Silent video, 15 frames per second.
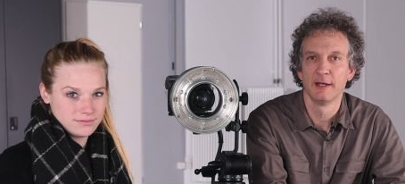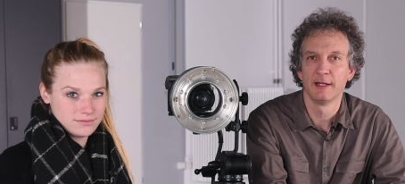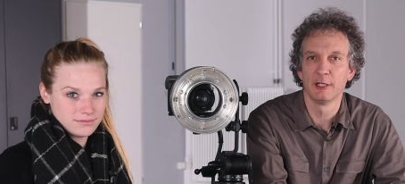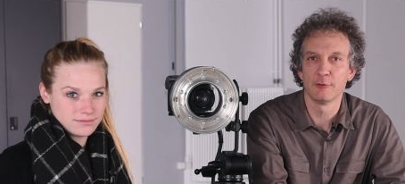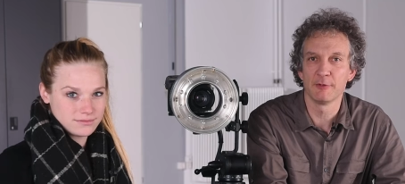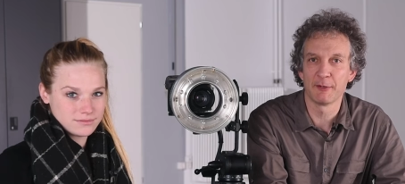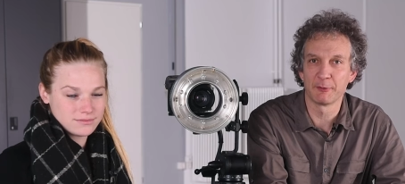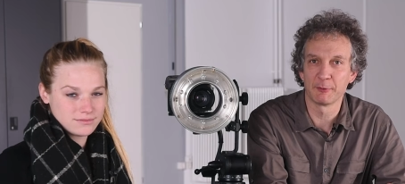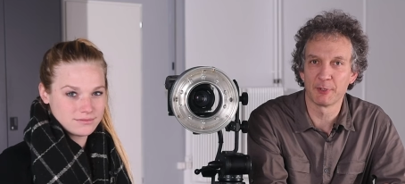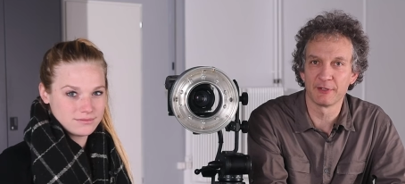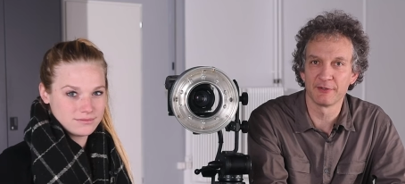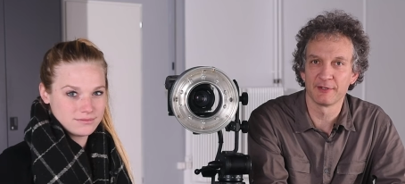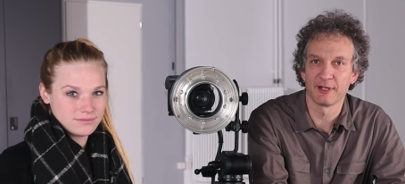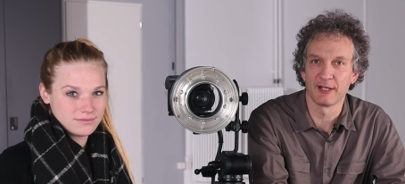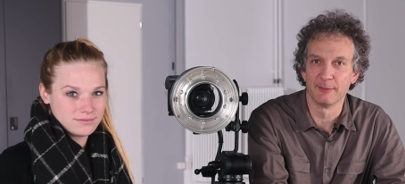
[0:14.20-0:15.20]
Speaker 1: Hello
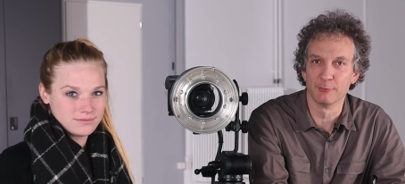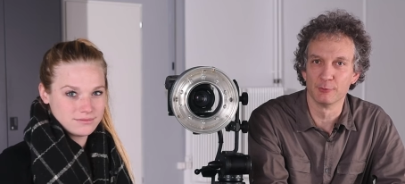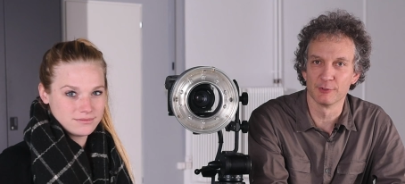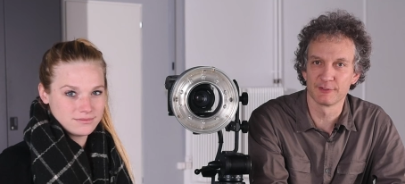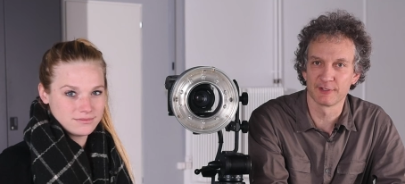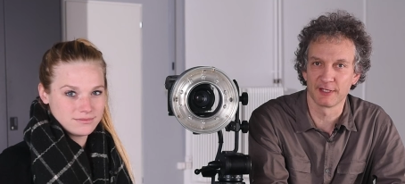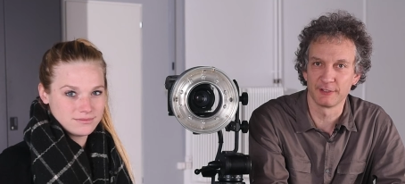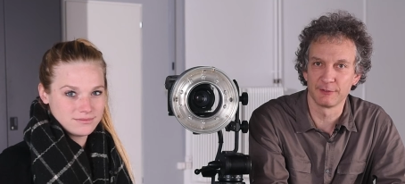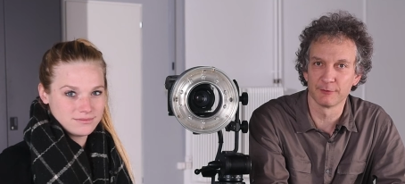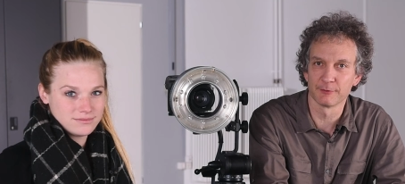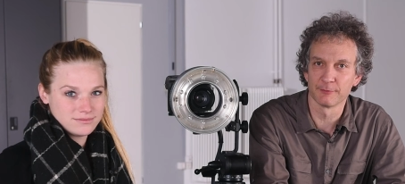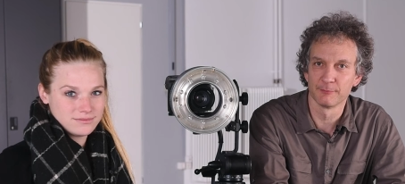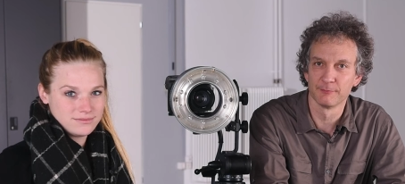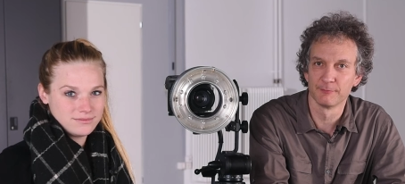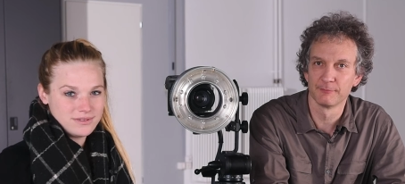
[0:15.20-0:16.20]
everyone, I'm Urs
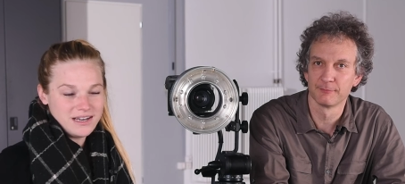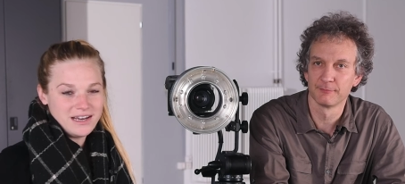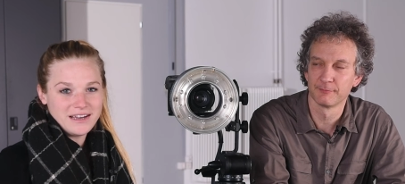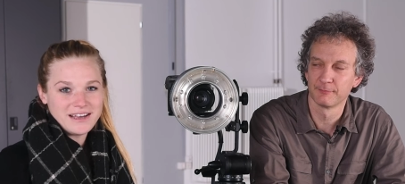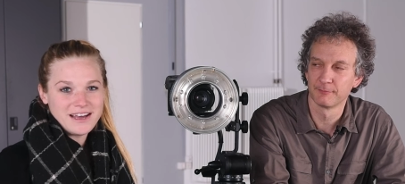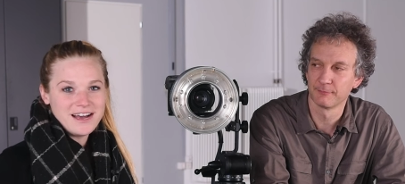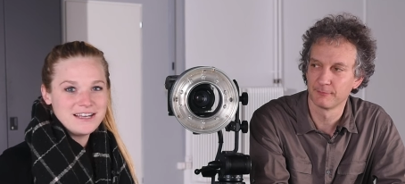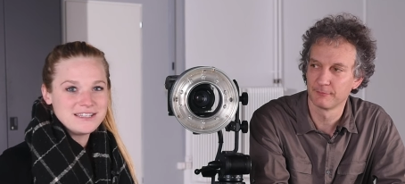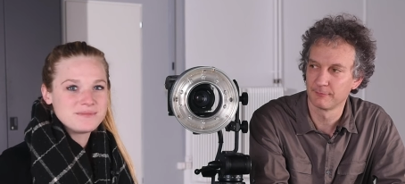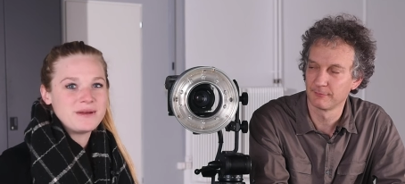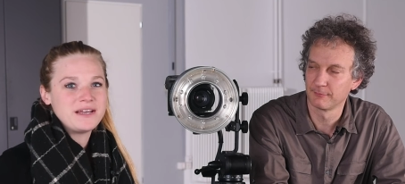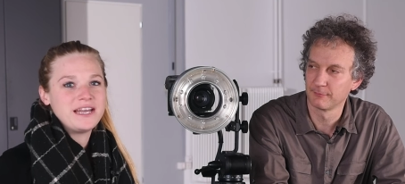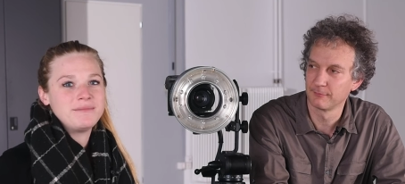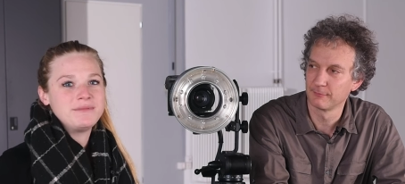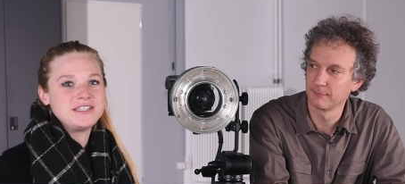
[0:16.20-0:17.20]
Recher.
Speaker 2: Hi guys,
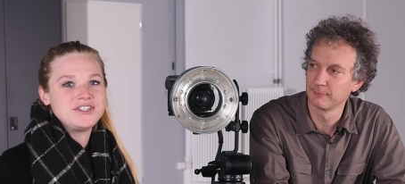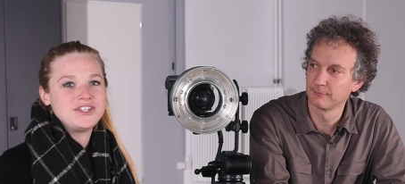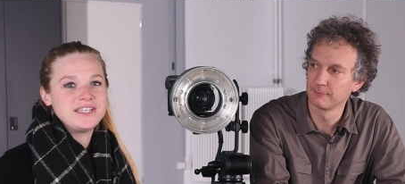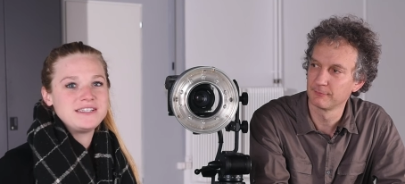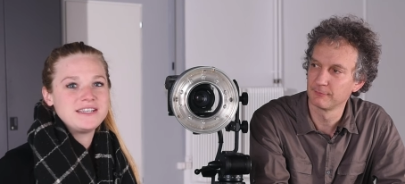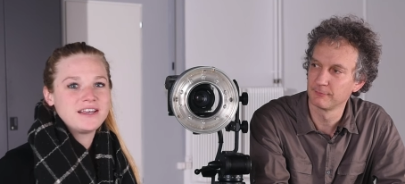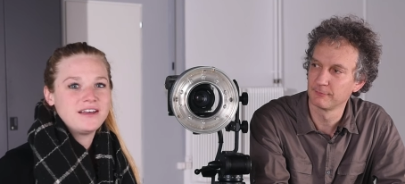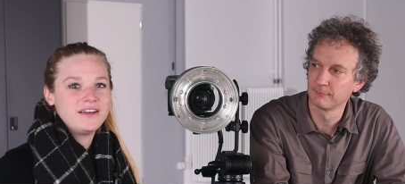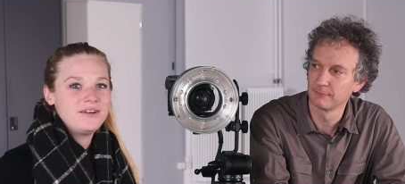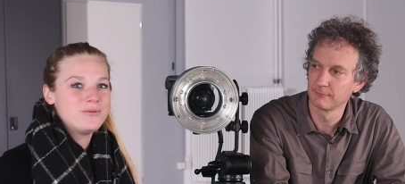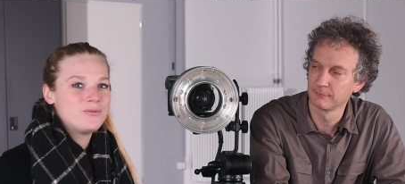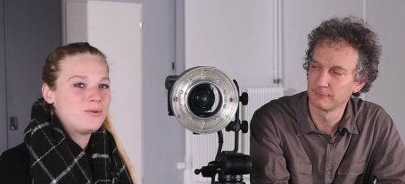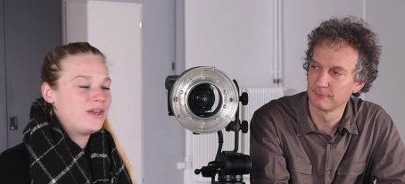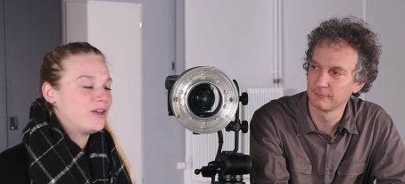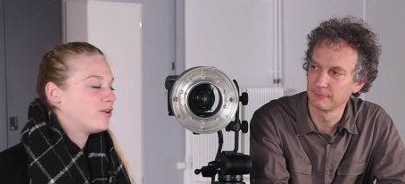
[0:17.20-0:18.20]
my name is Jessica.
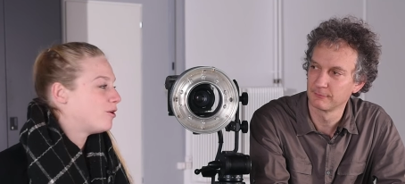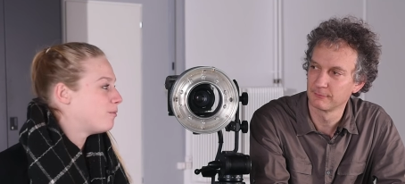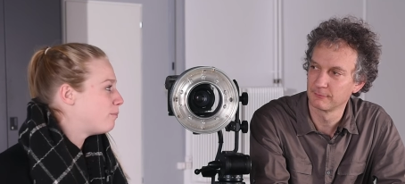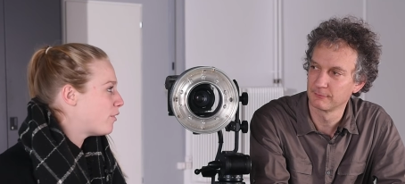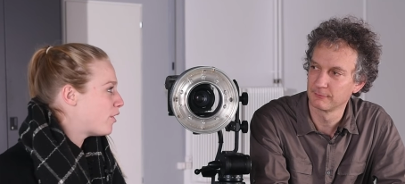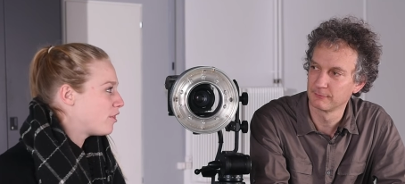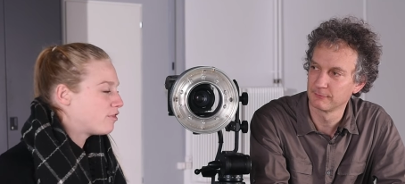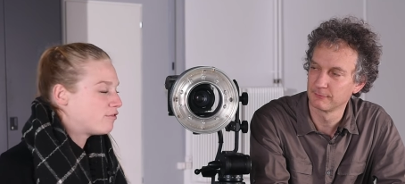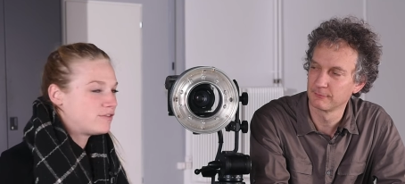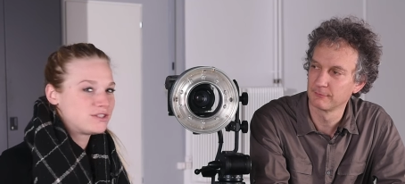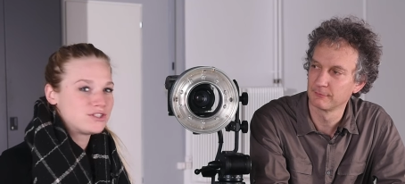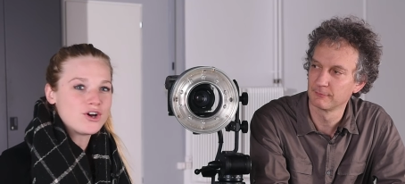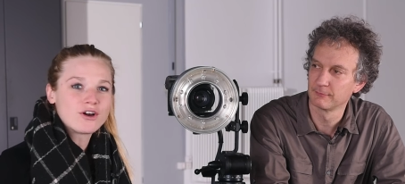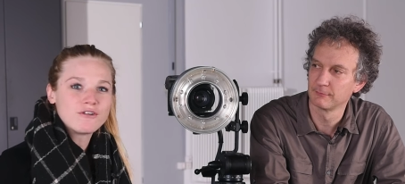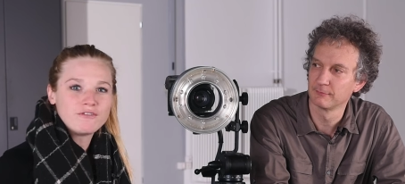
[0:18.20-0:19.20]
We are both
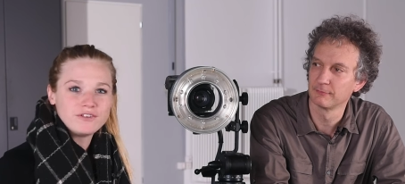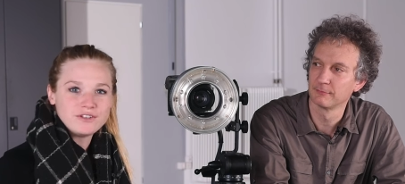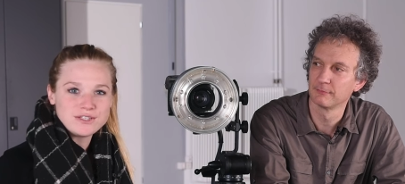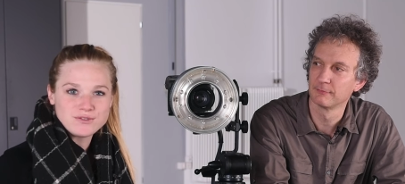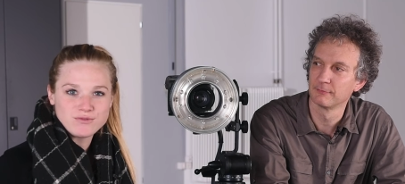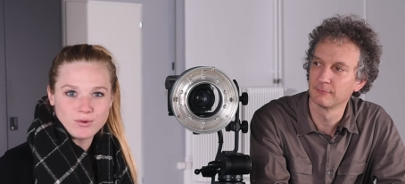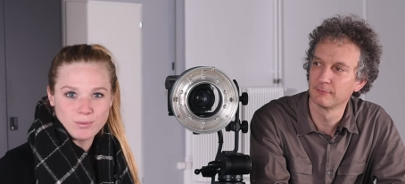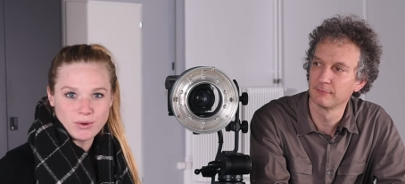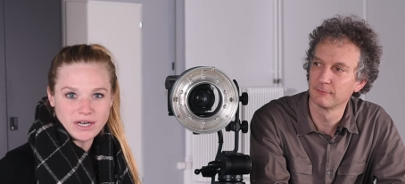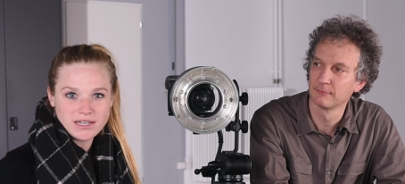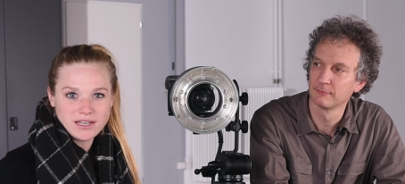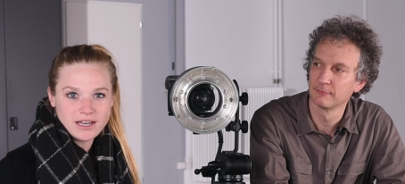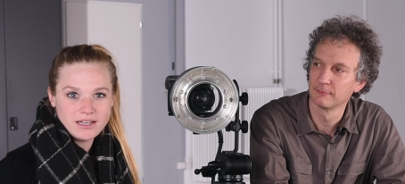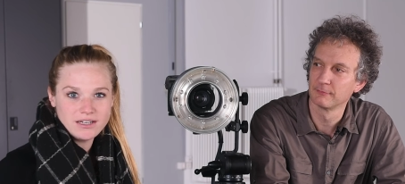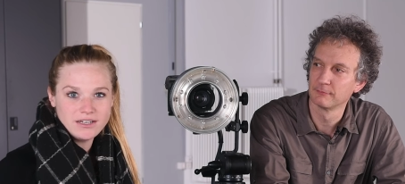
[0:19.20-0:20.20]
photographers for
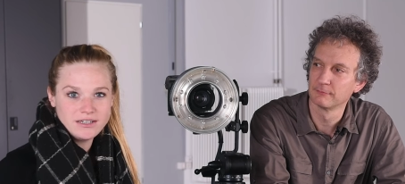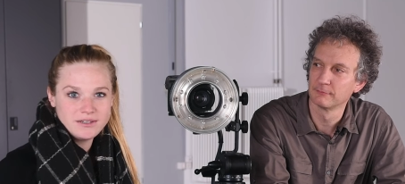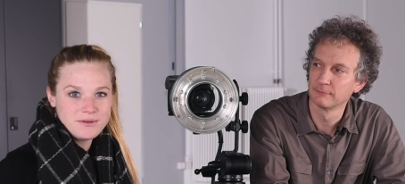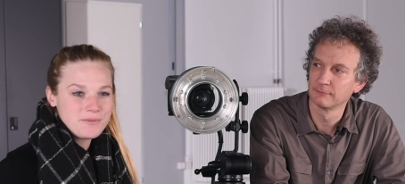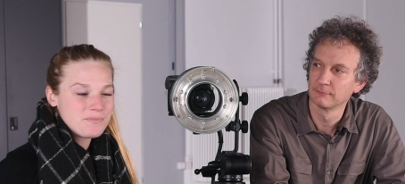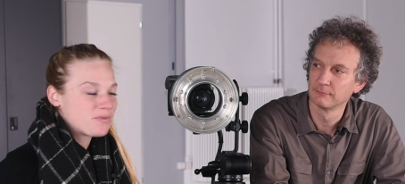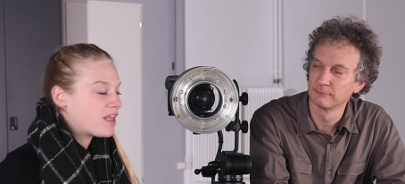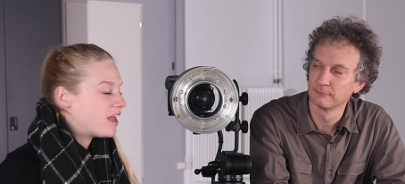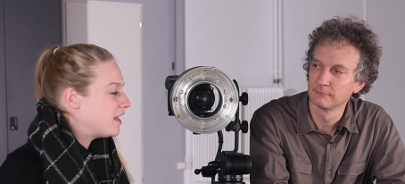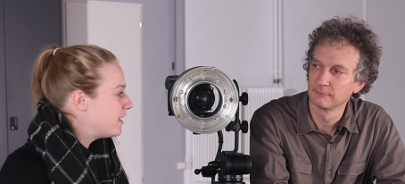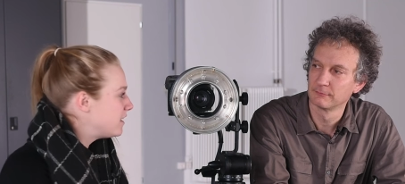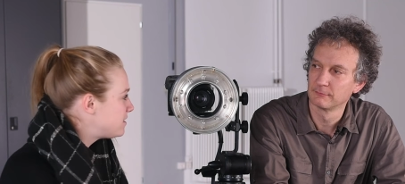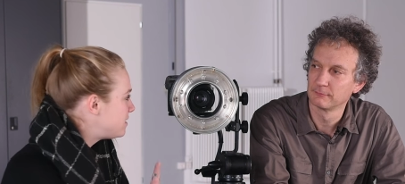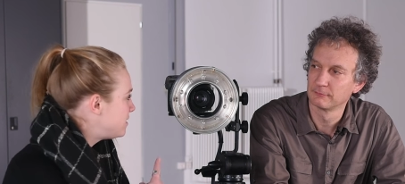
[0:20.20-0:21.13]
broncolor. And I